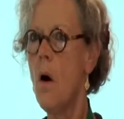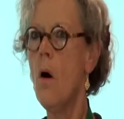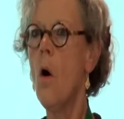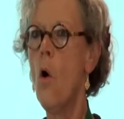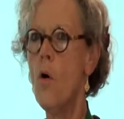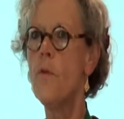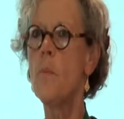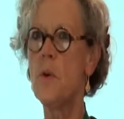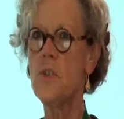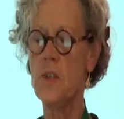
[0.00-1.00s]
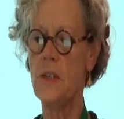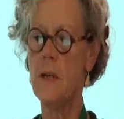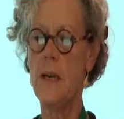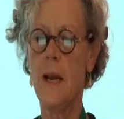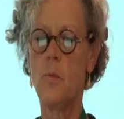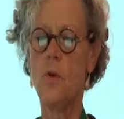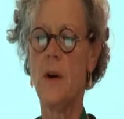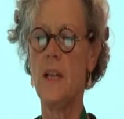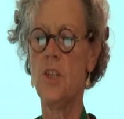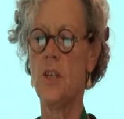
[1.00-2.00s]
over personal
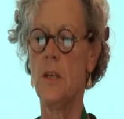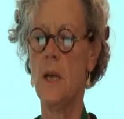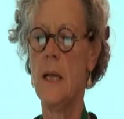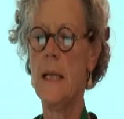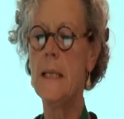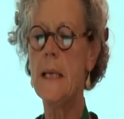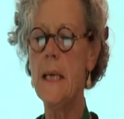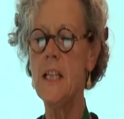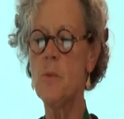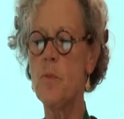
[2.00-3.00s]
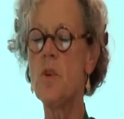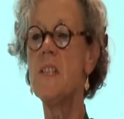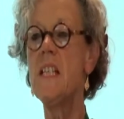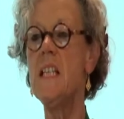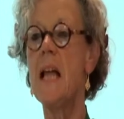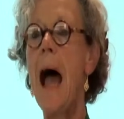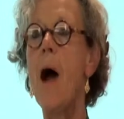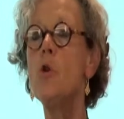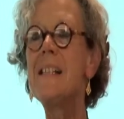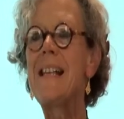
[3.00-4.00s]
elaboration. The kids proceed
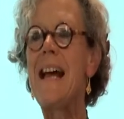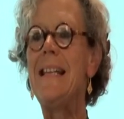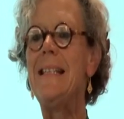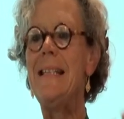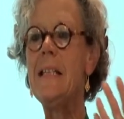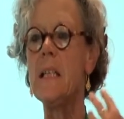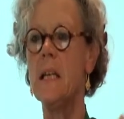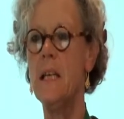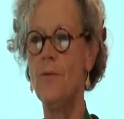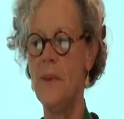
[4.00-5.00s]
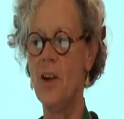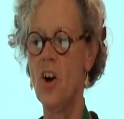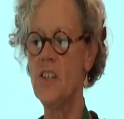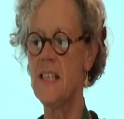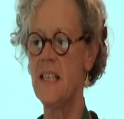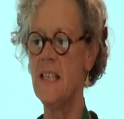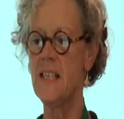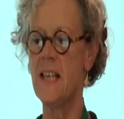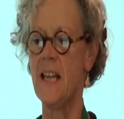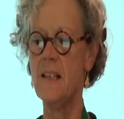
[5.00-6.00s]
outside in Vygotsky's
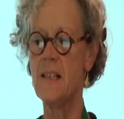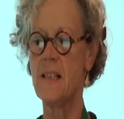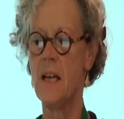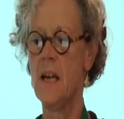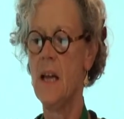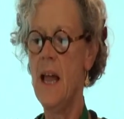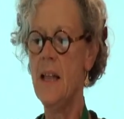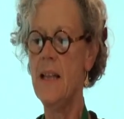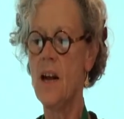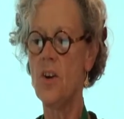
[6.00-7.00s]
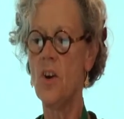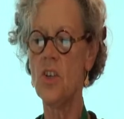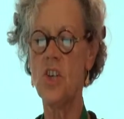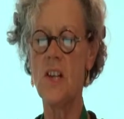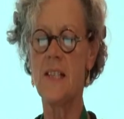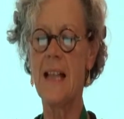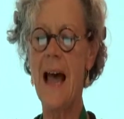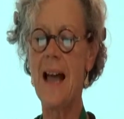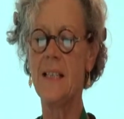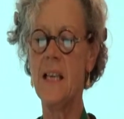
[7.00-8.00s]
sense, and they are not just
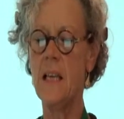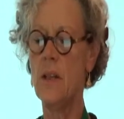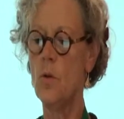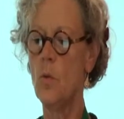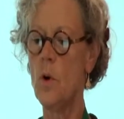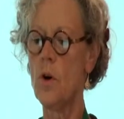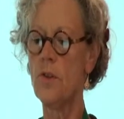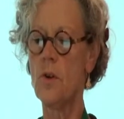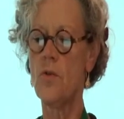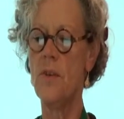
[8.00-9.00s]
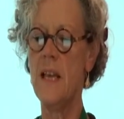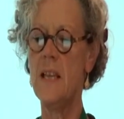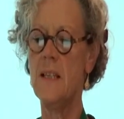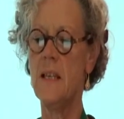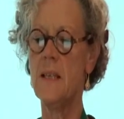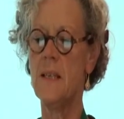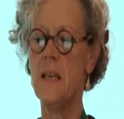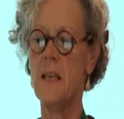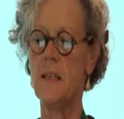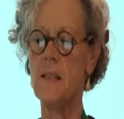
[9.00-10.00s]
acting in the world or creating
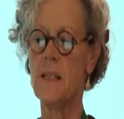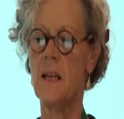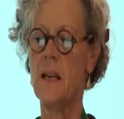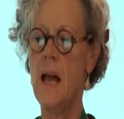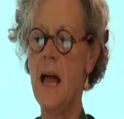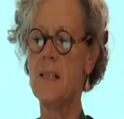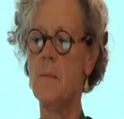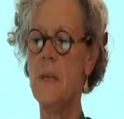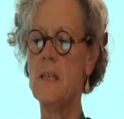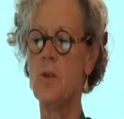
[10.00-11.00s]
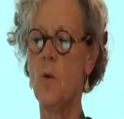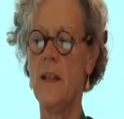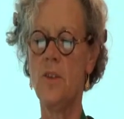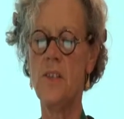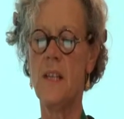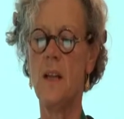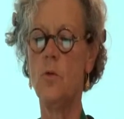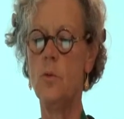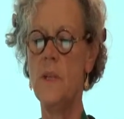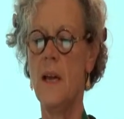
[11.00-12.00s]
things as a means to understand
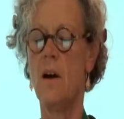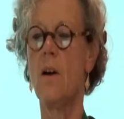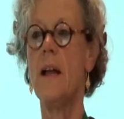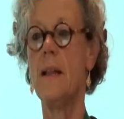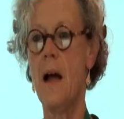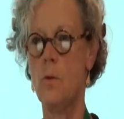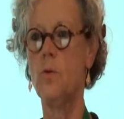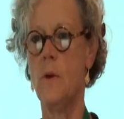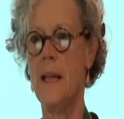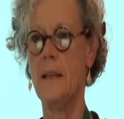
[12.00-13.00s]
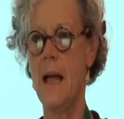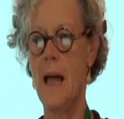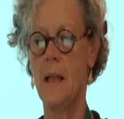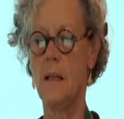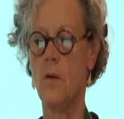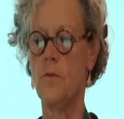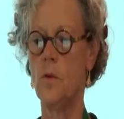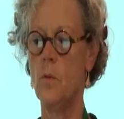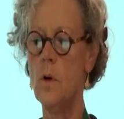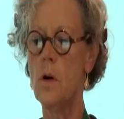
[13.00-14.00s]
who they are and how to get a handle of the
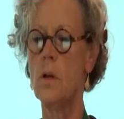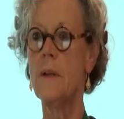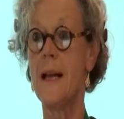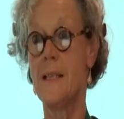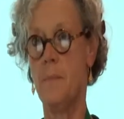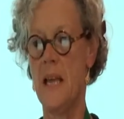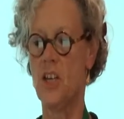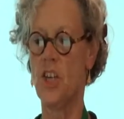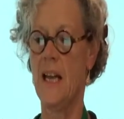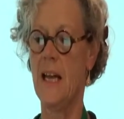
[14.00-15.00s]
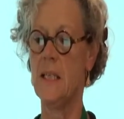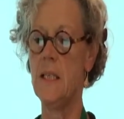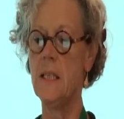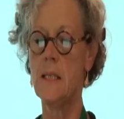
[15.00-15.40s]
world, as Piaget had it,